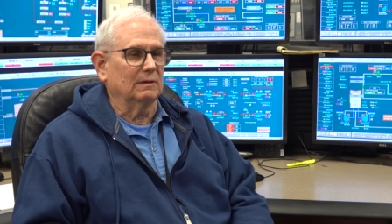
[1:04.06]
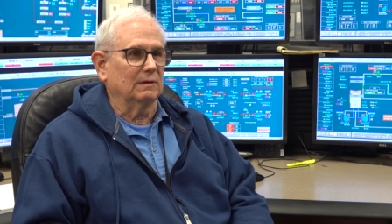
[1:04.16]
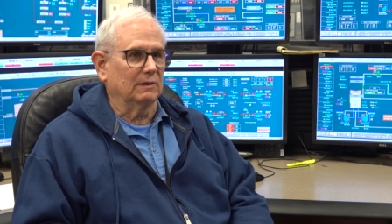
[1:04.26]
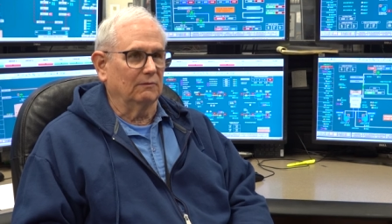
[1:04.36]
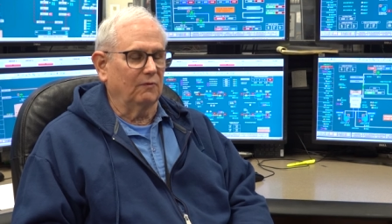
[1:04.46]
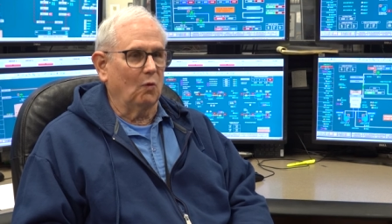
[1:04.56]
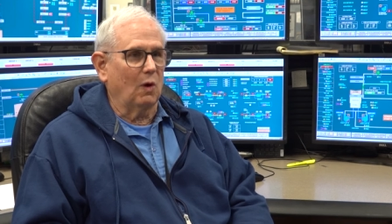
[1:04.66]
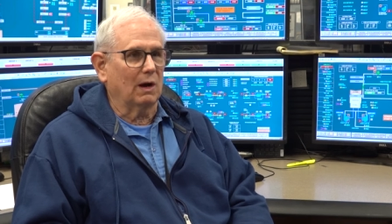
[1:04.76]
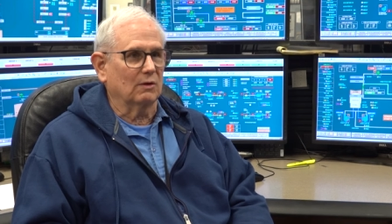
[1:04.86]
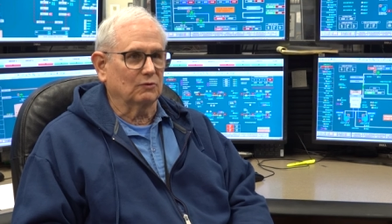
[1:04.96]
and then
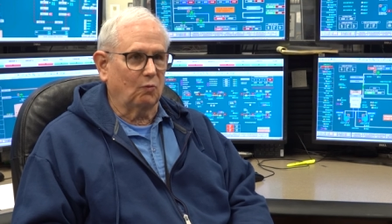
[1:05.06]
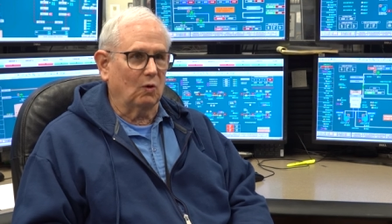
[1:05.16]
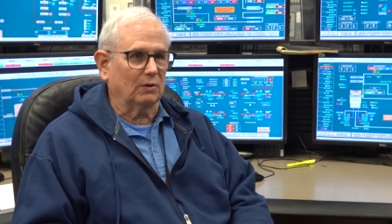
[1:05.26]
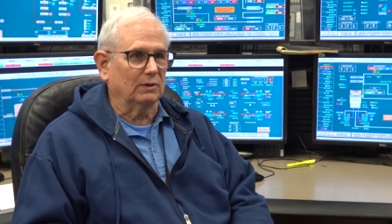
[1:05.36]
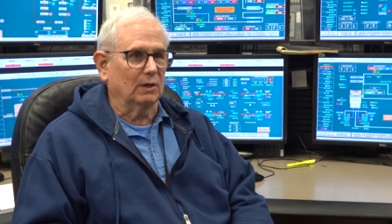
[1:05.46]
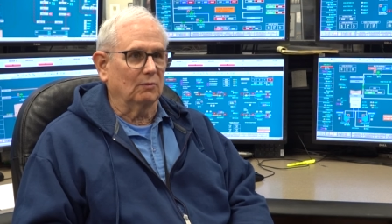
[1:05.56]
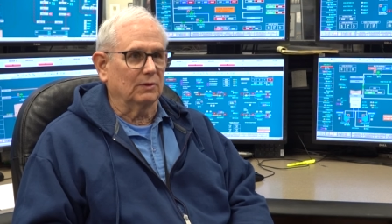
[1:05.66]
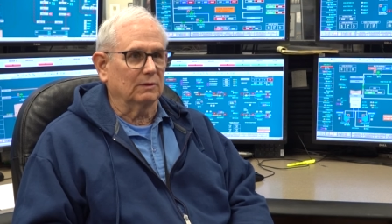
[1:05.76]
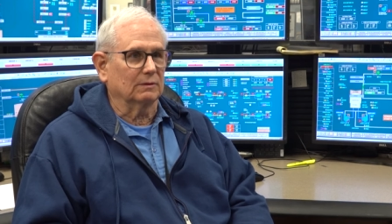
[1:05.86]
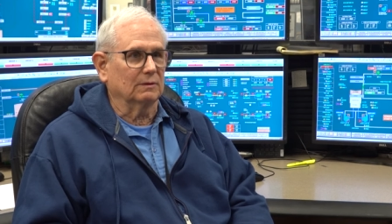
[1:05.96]
four hours working
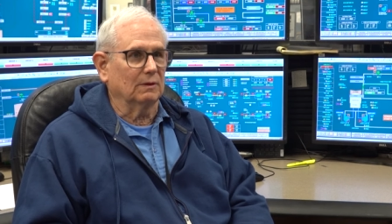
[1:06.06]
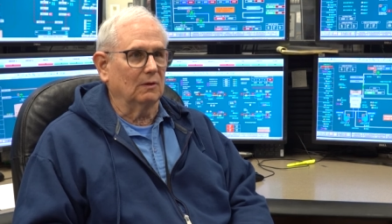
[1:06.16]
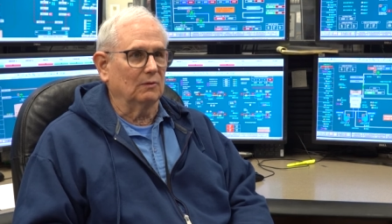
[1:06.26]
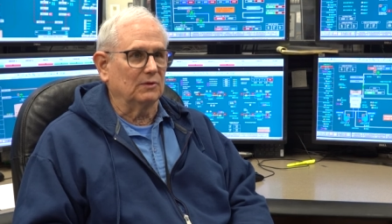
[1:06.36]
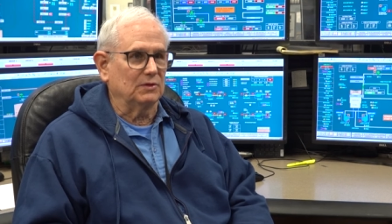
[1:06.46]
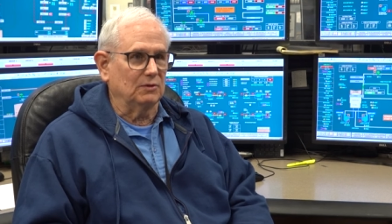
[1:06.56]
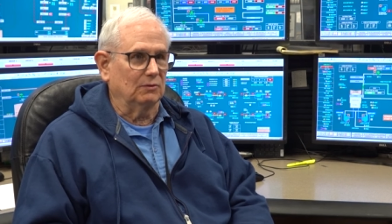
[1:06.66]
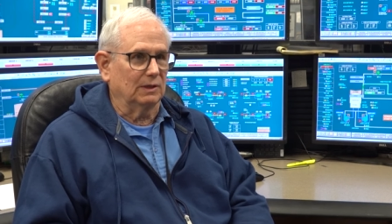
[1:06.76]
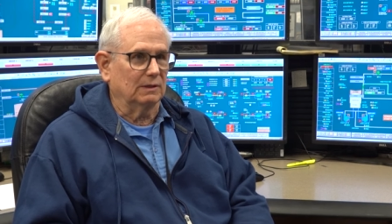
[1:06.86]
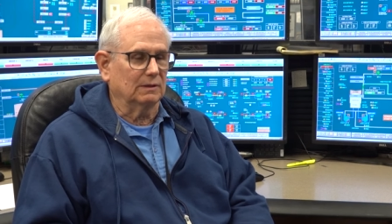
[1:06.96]
on the, on the
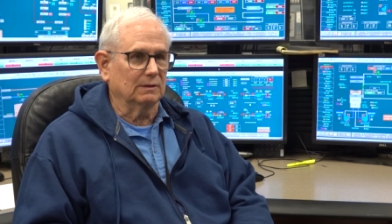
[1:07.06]
unit.